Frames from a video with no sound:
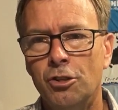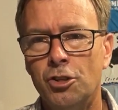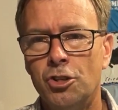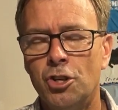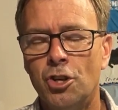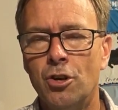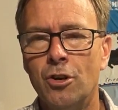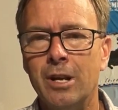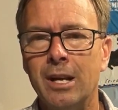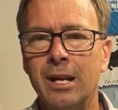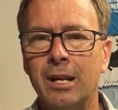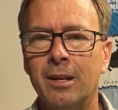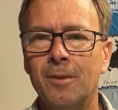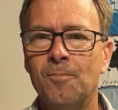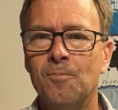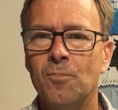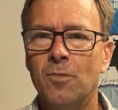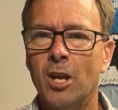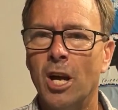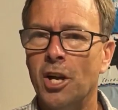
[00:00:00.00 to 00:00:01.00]
during
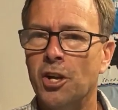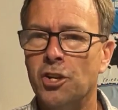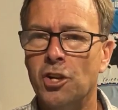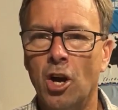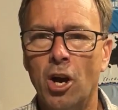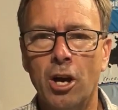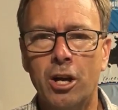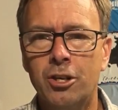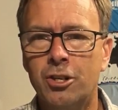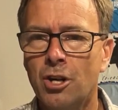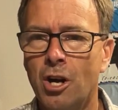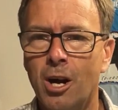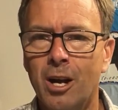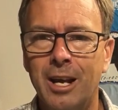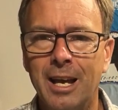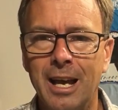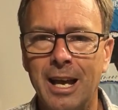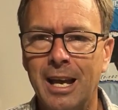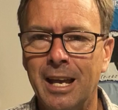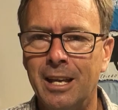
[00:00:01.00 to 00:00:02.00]
a dark,
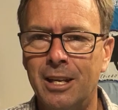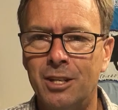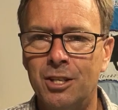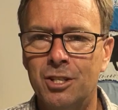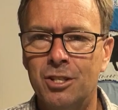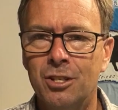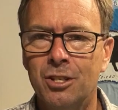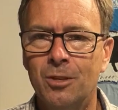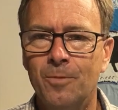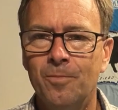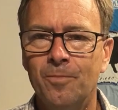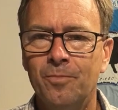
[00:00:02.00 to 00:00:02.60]
dark age,